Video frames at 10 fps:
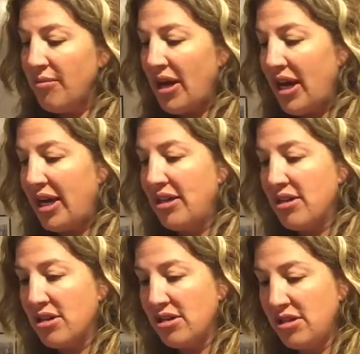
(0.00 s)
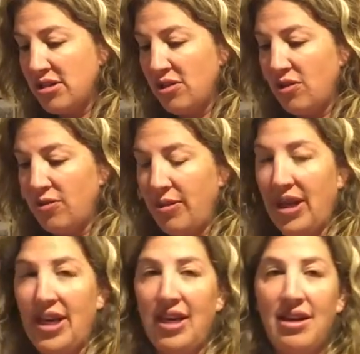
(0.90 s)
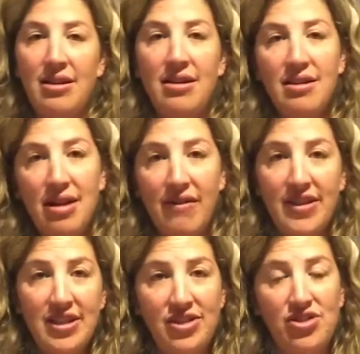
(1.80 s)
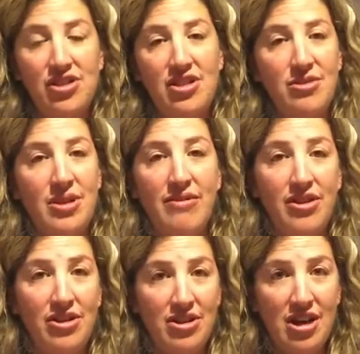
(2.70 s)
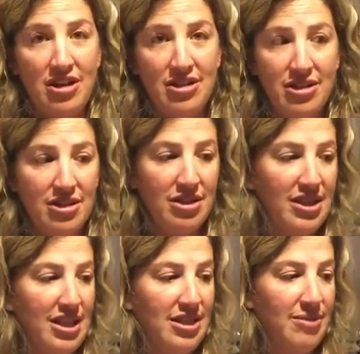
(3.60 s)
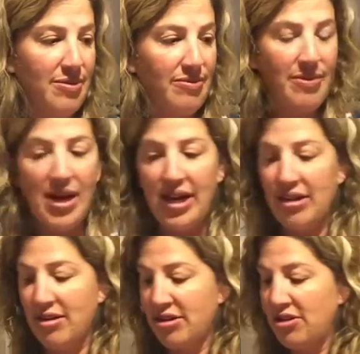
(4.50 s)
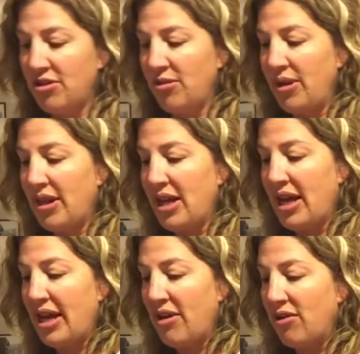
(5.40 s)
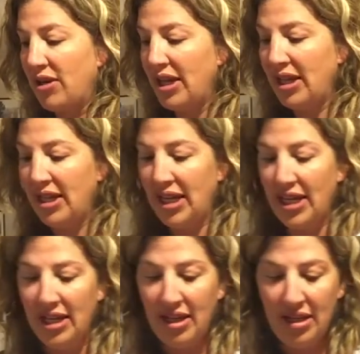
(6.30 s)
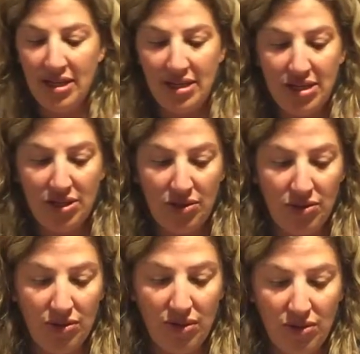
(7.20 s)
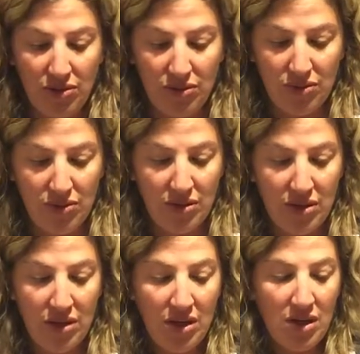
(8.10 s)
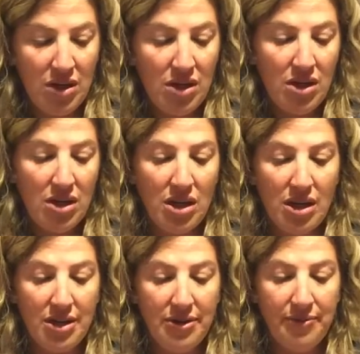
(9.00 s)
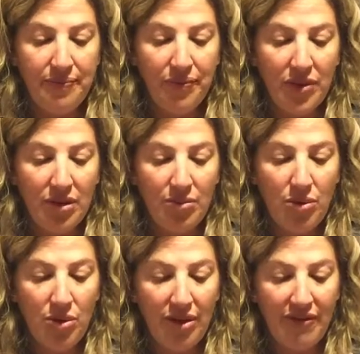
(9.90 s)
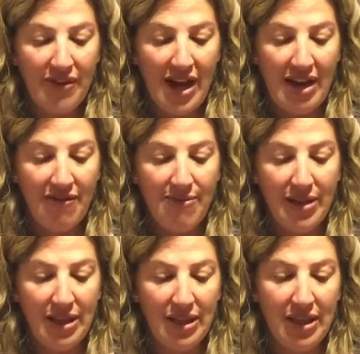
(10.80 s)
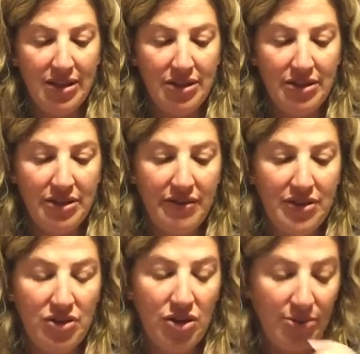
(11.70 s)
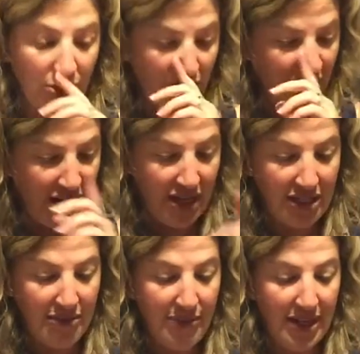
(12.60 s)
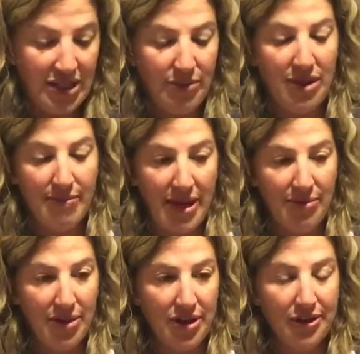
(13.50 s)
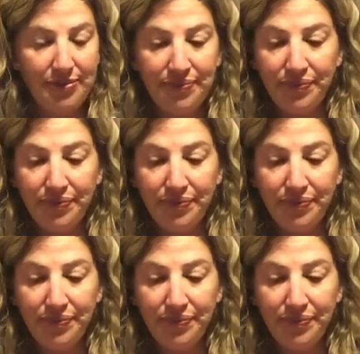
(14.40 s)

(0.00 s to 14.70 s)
my nurse told me, obviously you should do whatever your doctor or nurse says, but my nurse told me that I only need to use 0.5 milliliters of the sodium chloride to mix with the Menopure.